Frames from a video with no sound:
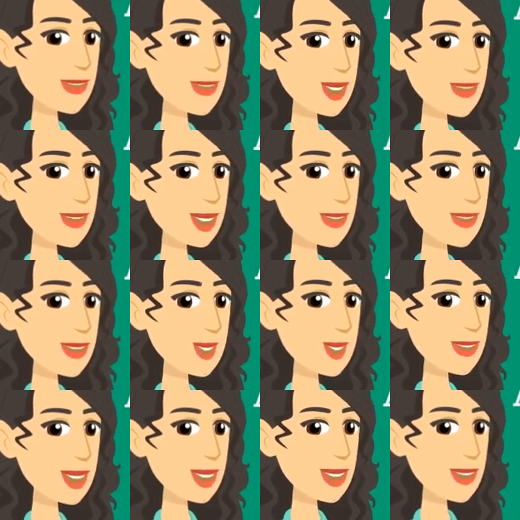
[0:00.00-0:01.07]
does not
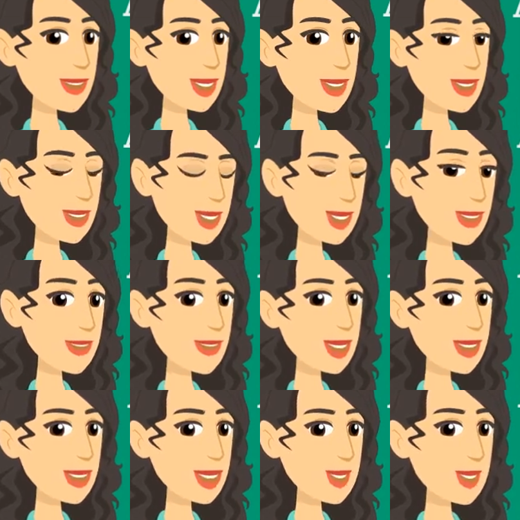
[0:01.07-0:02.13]
make any
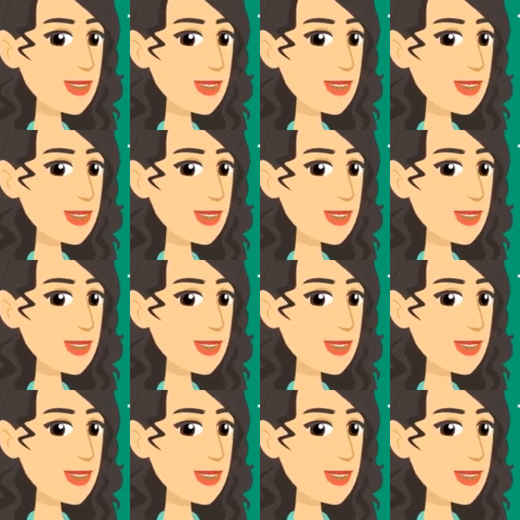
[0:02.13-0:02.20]
comparison.